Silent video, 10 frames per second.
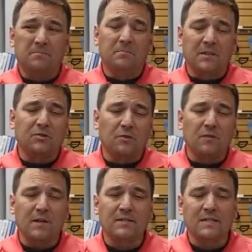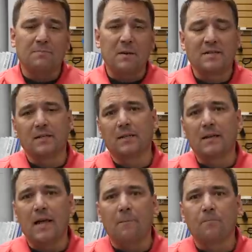But truth is, that's
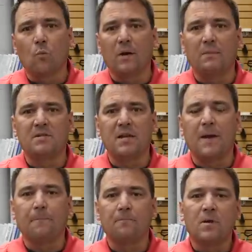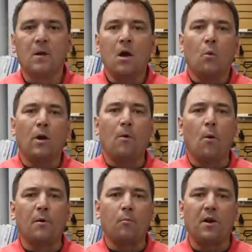basically, yeah, what I'm saying. What I'm
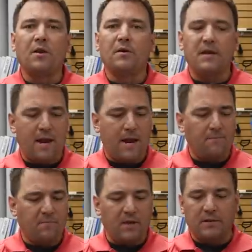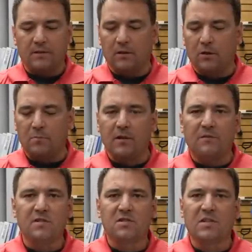hoping to bring you today is a little bit
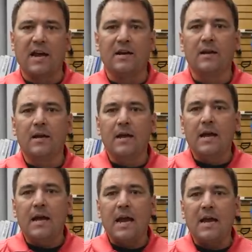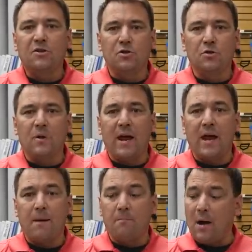of insight into
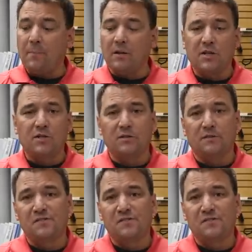a population of